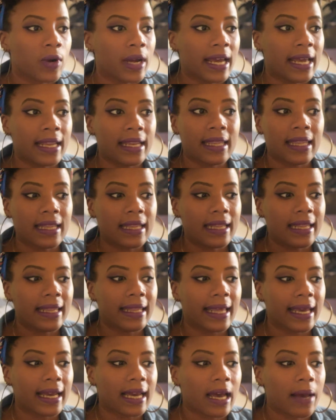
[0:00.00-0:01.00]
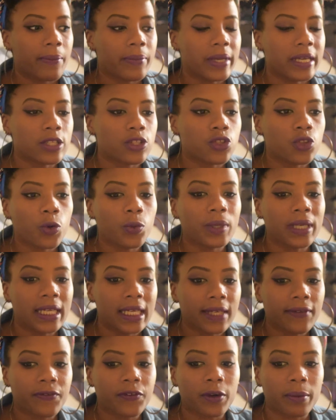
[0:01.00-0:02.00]
And like, it's no
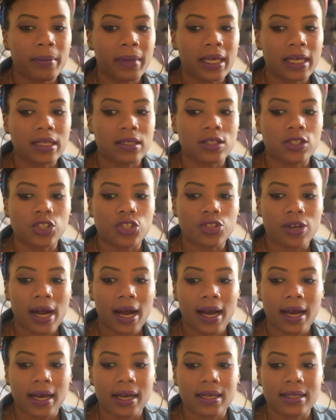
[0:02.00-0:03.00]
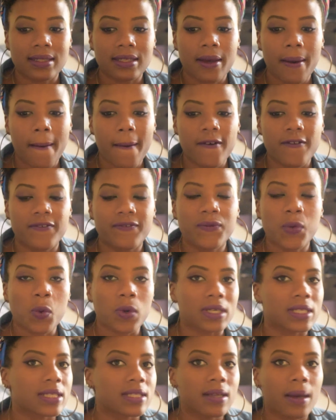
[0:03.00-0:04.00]
need for me to try to
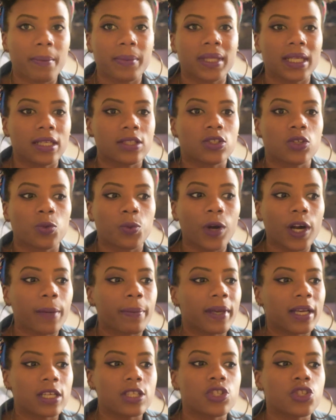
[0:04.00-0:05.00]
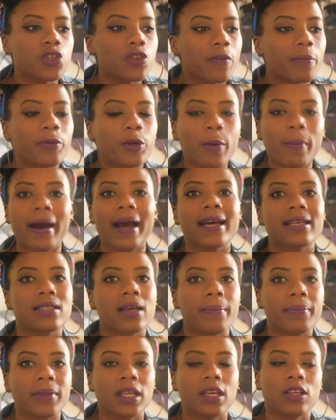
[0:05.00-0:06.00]
force something to work, because you'll buy
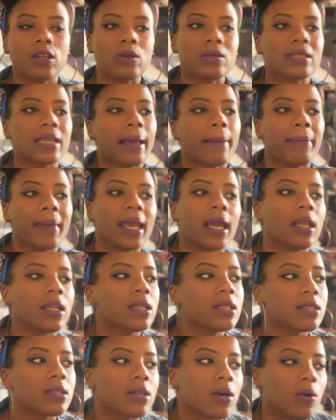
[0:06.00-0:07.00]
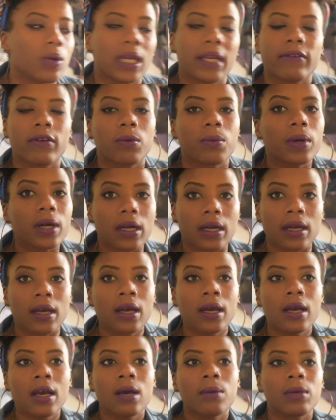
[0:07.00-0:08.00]
something and you say, man, this don't even work.
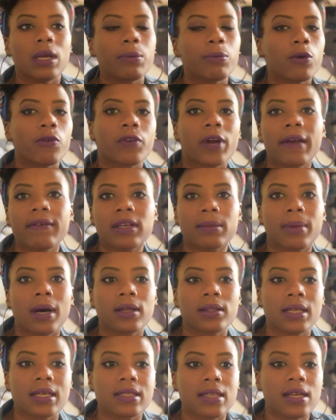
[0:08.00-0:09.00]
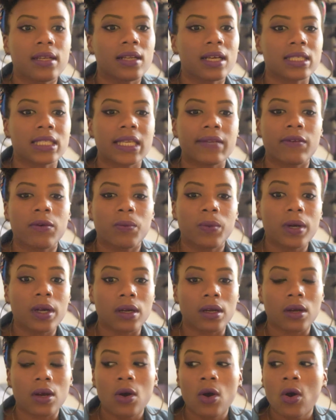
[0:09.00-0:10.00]
People raved about this and it doesn't even
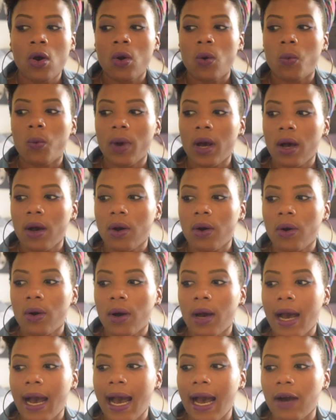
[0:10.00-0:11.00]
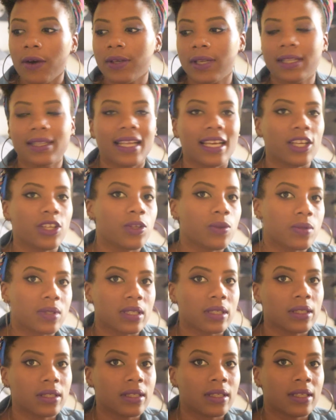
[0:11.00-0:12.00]
work. Well, how did they use
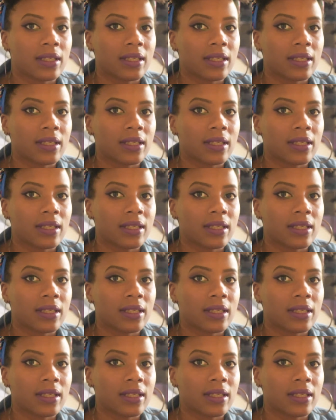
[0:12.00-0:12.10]
it?